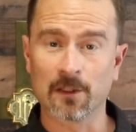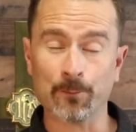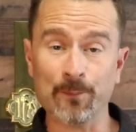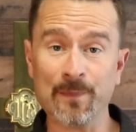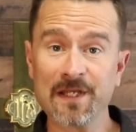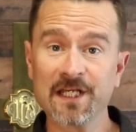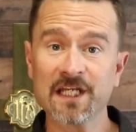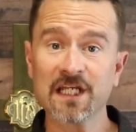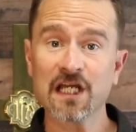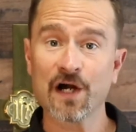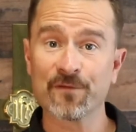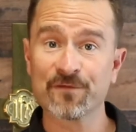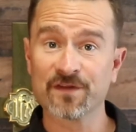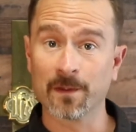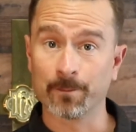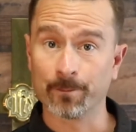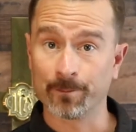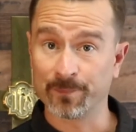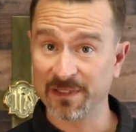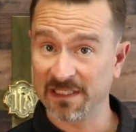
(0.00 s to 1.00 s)
many of
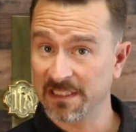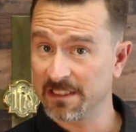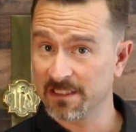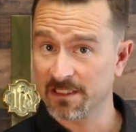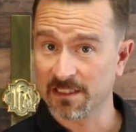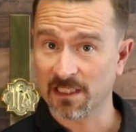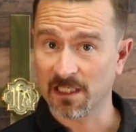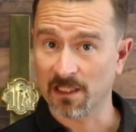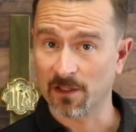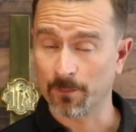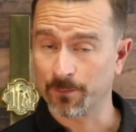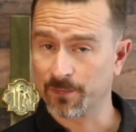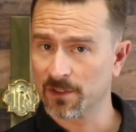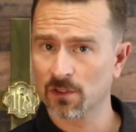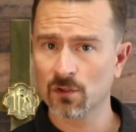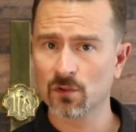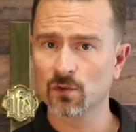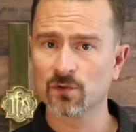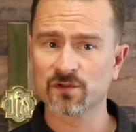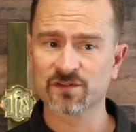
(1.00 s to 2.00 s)
them beaten and
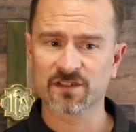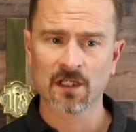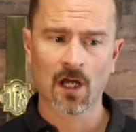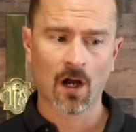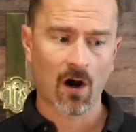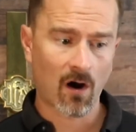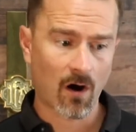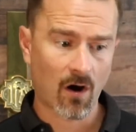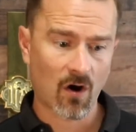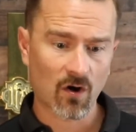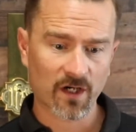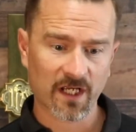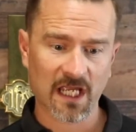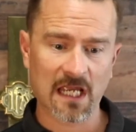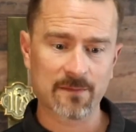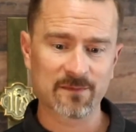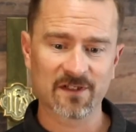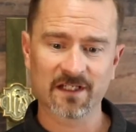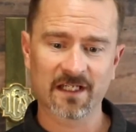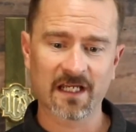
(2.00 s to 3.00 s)
abused, all
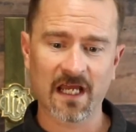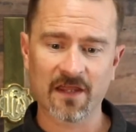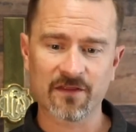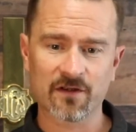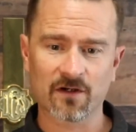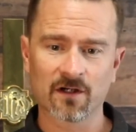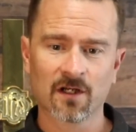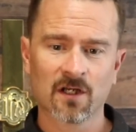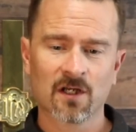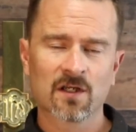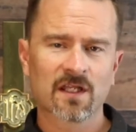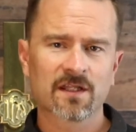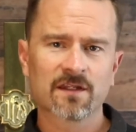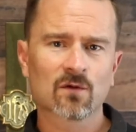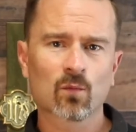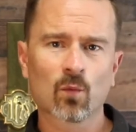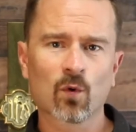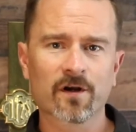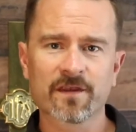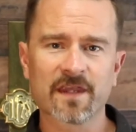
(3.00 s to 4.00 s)
came together. And there
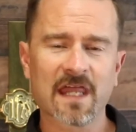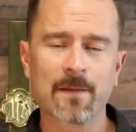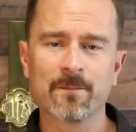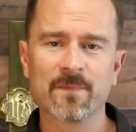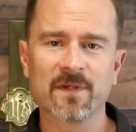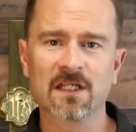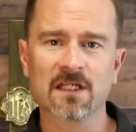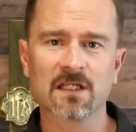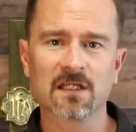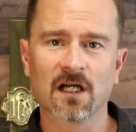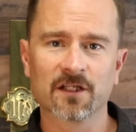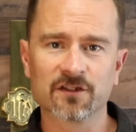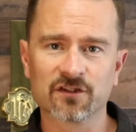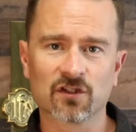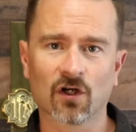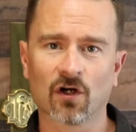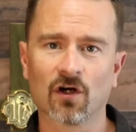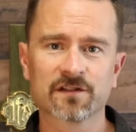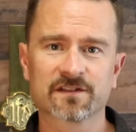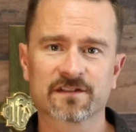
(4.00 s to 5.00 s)
weren't that many
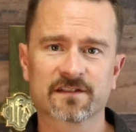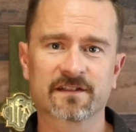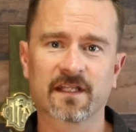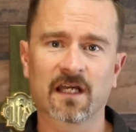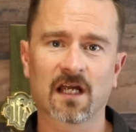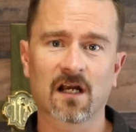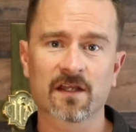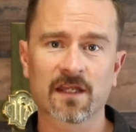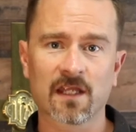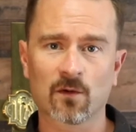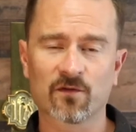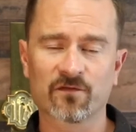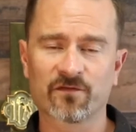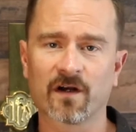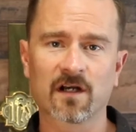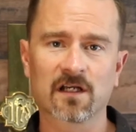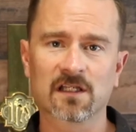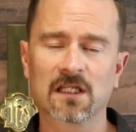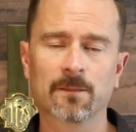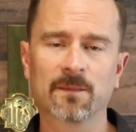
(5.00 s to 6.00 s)
adults there. They were
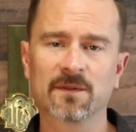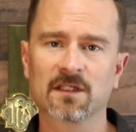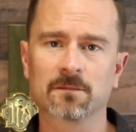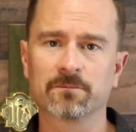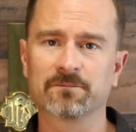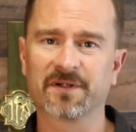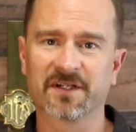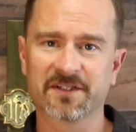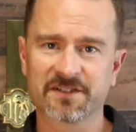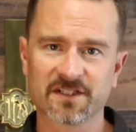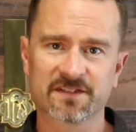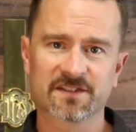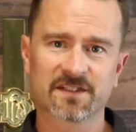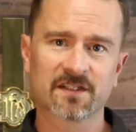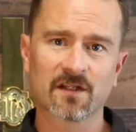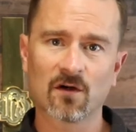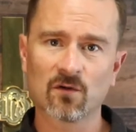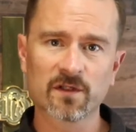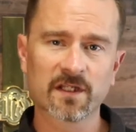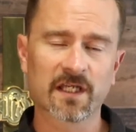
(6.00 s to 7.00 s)
very limited budgets
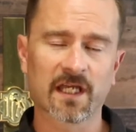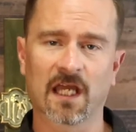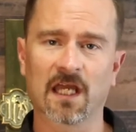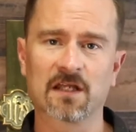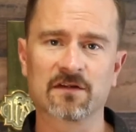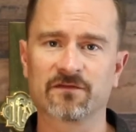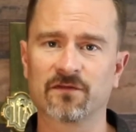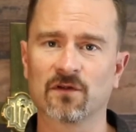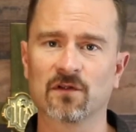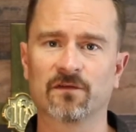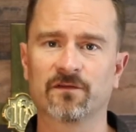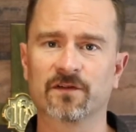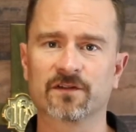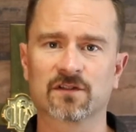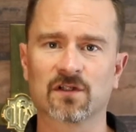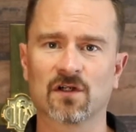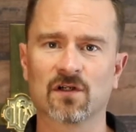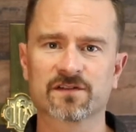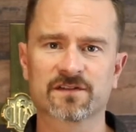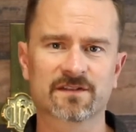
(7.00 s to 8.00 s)
and only a handful of
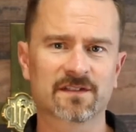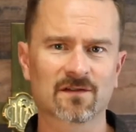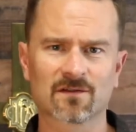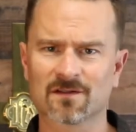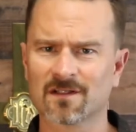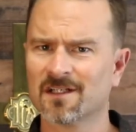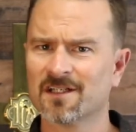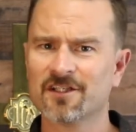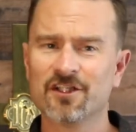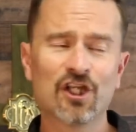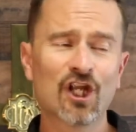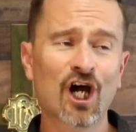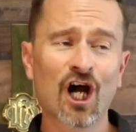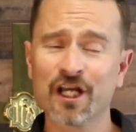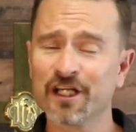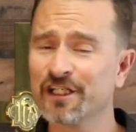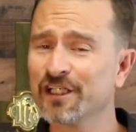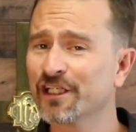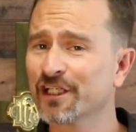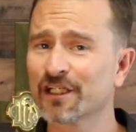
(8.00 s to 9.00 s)
adults. They're
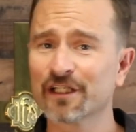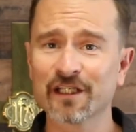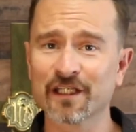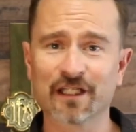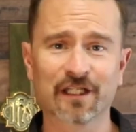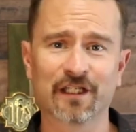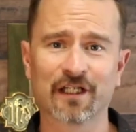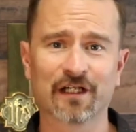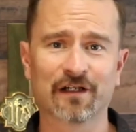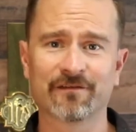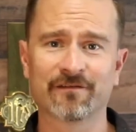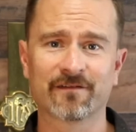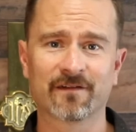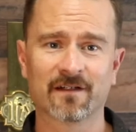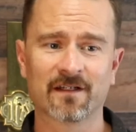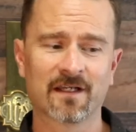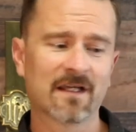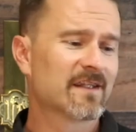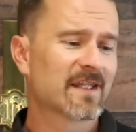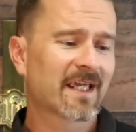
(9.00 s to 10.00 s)
not nearly enough.
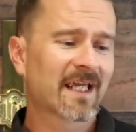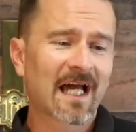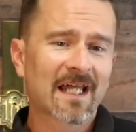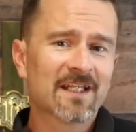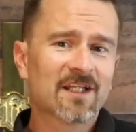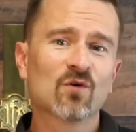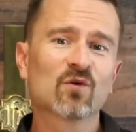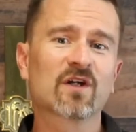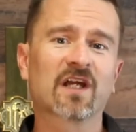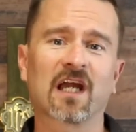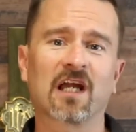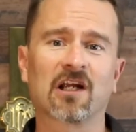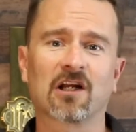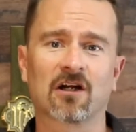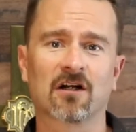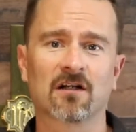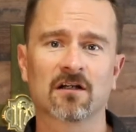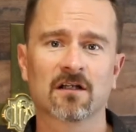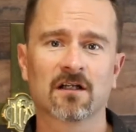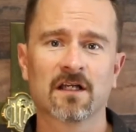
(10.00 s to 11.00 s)
They got no
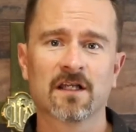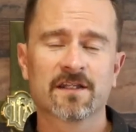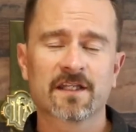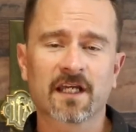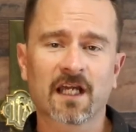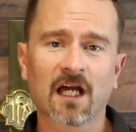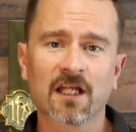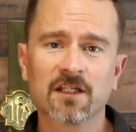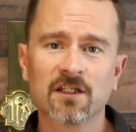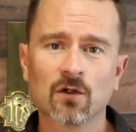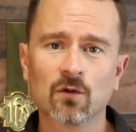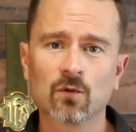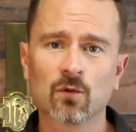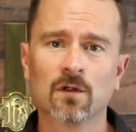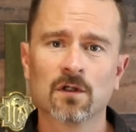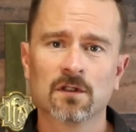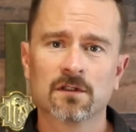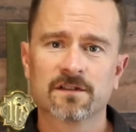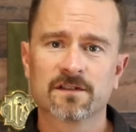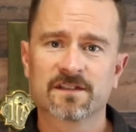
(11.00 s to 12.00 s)
care. They got no
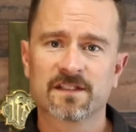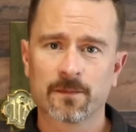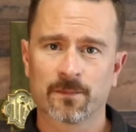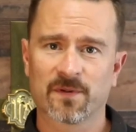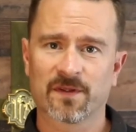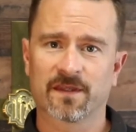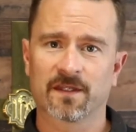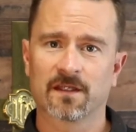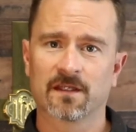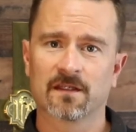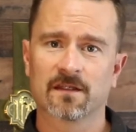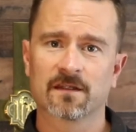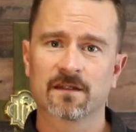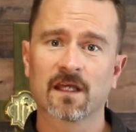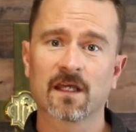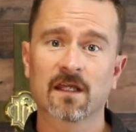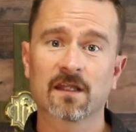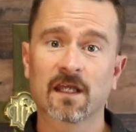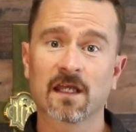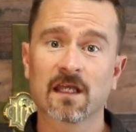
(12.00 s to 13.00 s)
sympathy.
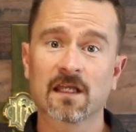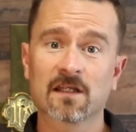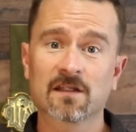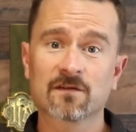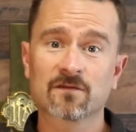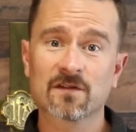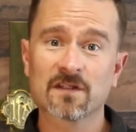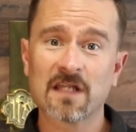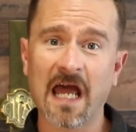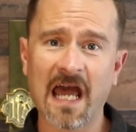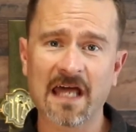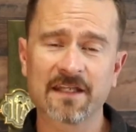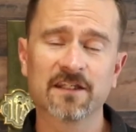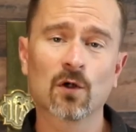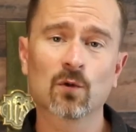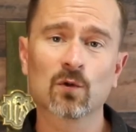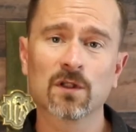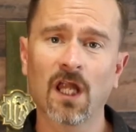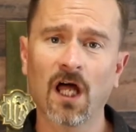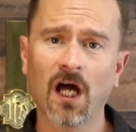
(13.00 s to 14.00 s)
They had
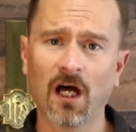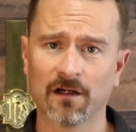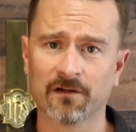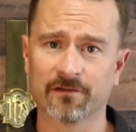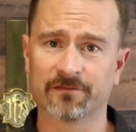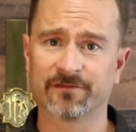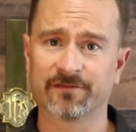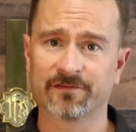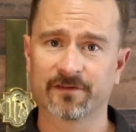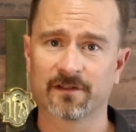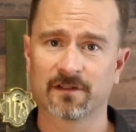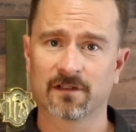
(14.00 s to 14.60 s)
no love.